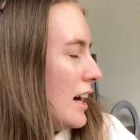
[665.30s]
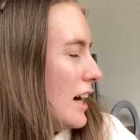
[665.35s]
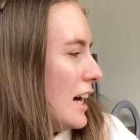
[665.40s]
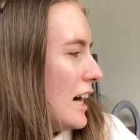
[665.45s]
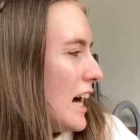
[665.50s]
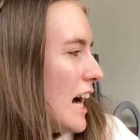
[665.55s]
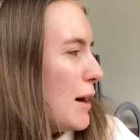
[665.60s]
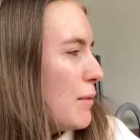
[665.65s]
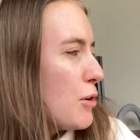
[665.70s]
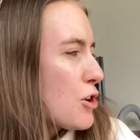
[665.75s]

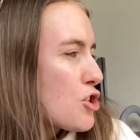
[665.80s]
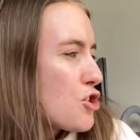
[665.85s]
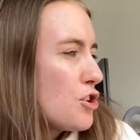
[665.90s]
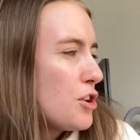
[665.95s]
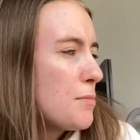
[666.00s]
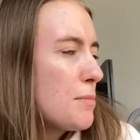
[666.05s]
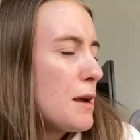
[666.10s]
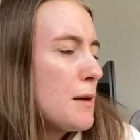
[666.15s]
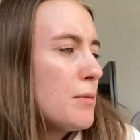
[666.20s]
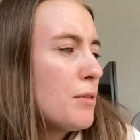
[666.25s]
I watch
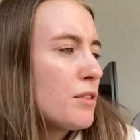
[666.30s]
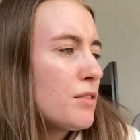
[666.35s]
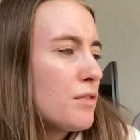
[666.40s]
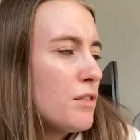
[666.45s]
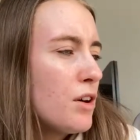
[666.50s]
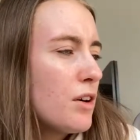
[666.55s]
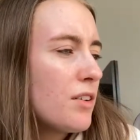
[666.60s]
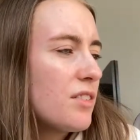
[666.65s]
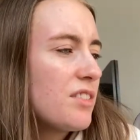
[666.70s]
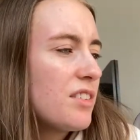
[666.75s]
other people's
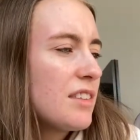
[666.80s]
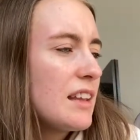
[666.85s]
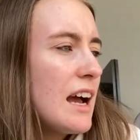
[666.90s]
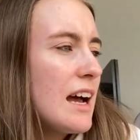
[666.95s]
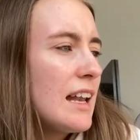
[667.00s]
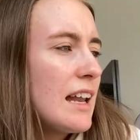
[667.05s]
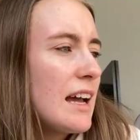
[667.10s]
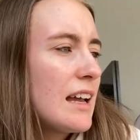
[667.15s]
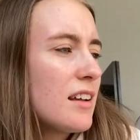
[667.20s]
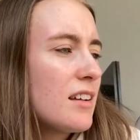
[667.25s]
vlogs and
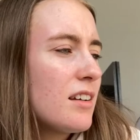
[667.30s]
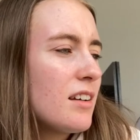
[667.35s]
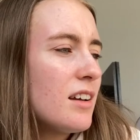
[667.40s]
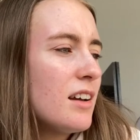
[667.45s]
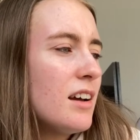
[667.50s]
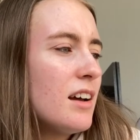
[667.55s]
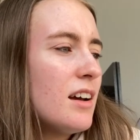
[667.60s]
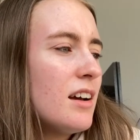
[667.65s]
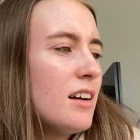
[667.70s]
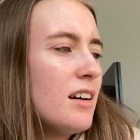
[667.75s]
they're like,
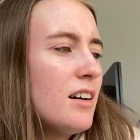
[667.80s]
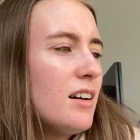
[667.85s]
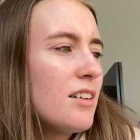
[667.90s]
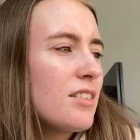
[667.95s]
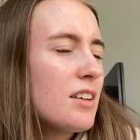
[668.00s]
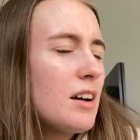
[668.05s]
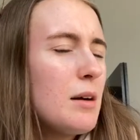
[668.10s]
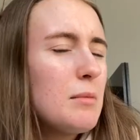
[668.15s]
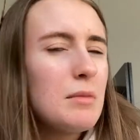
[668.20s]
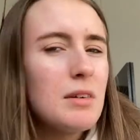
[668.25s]
oh,
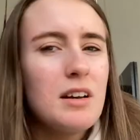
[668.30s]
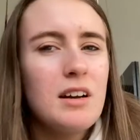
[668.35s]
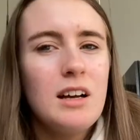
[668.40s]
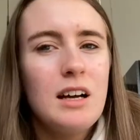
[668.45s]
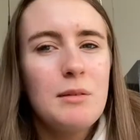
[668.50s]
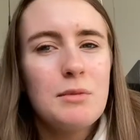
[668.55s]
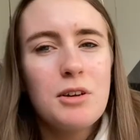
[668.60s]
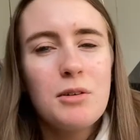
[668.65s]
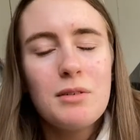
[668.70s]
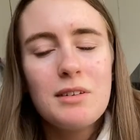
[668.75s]
so
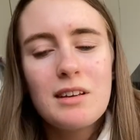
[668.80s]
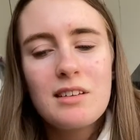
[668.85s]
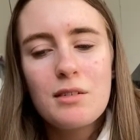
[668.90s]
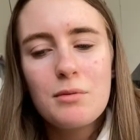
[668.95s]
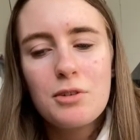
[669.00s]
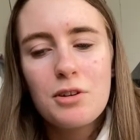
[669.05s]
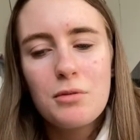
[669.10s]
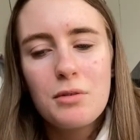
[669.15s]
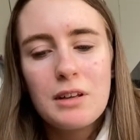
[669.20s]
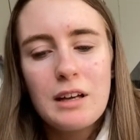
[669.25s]
I'm doing this,
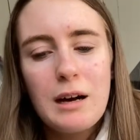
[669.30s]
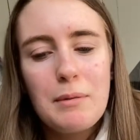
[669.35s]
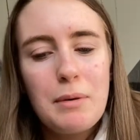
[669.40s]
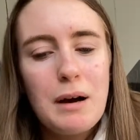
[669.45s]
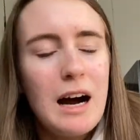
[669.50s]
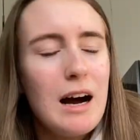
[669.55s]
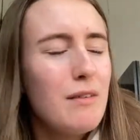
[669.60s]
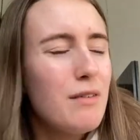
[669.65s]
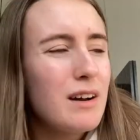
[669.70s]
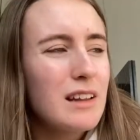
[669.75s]
I'm doing that,
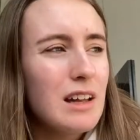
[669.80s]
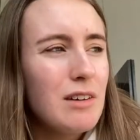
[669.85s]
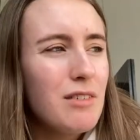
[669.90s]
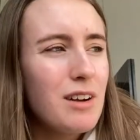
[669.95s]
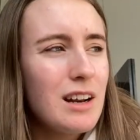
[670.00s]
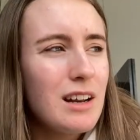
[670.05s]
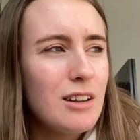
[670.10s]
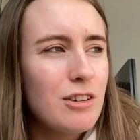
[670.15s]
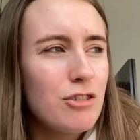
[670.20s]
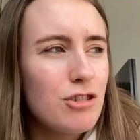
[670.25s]
but I find that
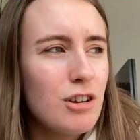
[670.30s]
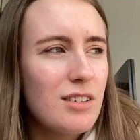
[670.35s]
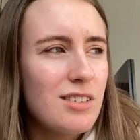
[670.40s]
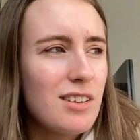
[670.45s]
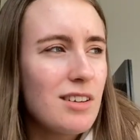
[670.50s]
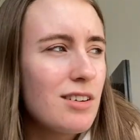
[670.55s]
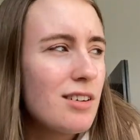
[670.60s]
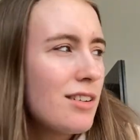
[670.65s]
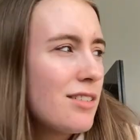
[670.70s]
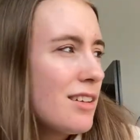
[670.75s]
really
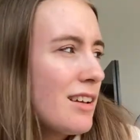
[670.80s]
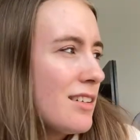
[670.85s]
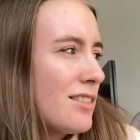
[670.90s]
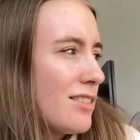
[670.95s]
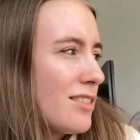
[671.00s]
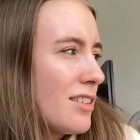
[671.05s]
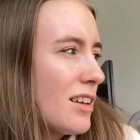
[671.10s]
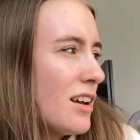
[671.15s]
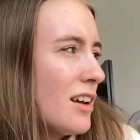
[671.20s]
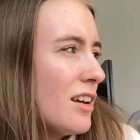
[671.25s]
interesting because
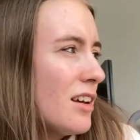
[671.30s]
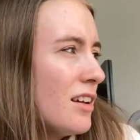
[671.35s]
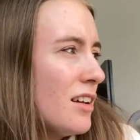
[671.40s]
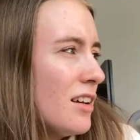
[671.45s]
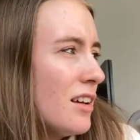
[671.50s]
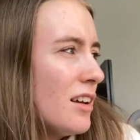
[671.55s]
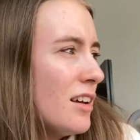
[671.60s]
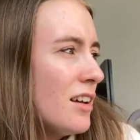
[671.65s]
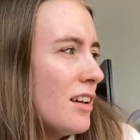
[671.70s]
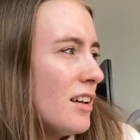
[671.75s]
it's,
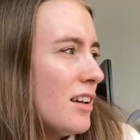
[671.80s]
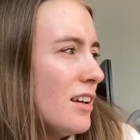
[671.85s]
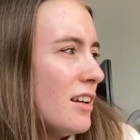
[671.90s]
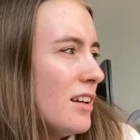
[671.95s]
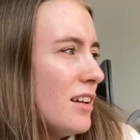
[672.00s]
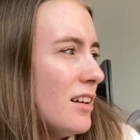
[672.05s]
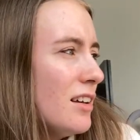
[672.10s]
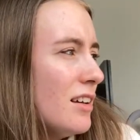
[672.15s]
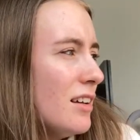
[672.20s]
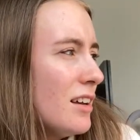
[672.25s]

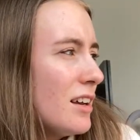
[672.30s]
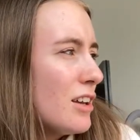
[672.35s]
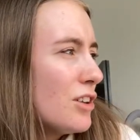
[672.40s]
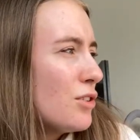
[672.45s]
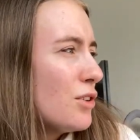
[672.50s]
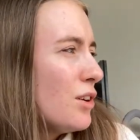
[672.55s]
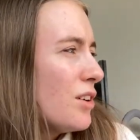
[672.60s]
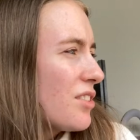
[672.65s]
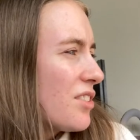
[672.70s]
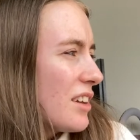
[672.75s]
you're
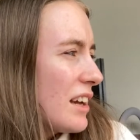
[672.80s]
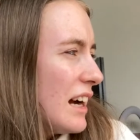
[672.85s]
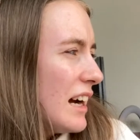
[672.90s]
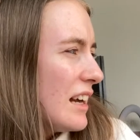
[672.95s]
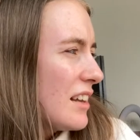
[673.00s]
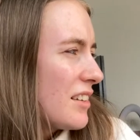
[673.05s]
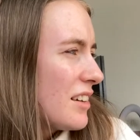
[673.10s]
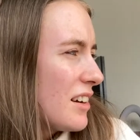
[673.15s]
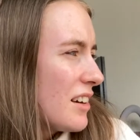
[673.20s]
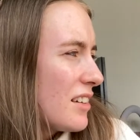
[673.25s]
nosy,
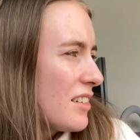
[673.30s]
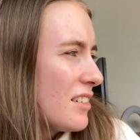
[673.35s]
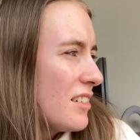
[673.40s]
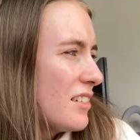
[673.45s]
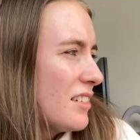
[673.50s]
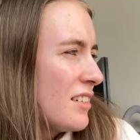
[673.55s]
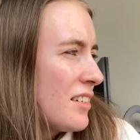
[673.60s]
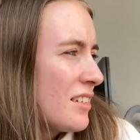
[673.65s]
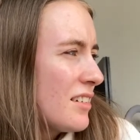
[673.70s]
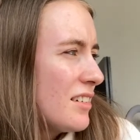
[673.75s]
aren't you?
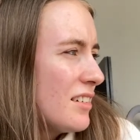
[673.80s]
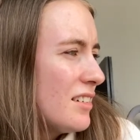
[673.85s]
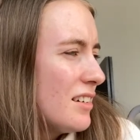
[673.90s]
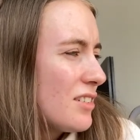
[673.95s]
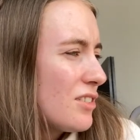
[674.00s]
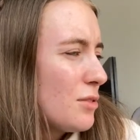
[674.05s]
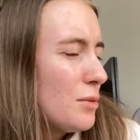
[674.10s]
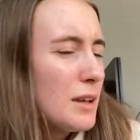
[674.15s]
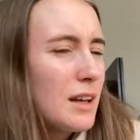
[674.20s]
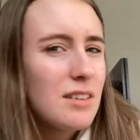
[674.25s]

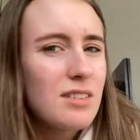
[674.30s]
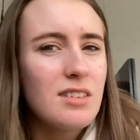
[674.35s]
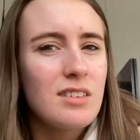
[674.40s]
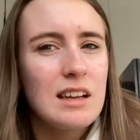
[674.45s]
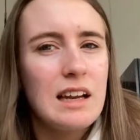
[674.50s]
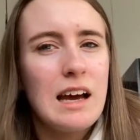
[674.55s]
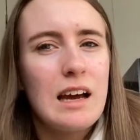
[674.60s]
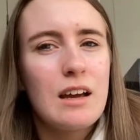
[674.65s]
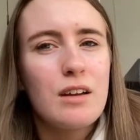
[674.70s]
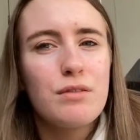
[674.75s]
It's someone else's
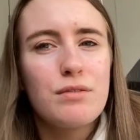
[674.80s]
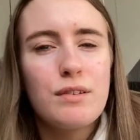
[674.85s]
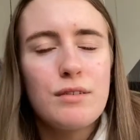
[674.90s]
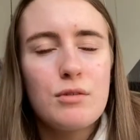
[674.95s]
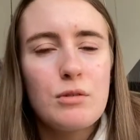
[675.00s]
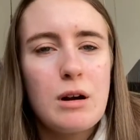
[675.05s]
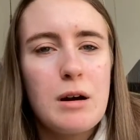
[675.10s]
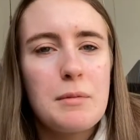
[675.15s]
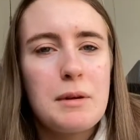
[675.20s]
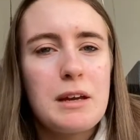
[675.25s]
life, you know
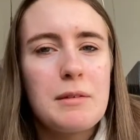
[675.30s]
what I mean?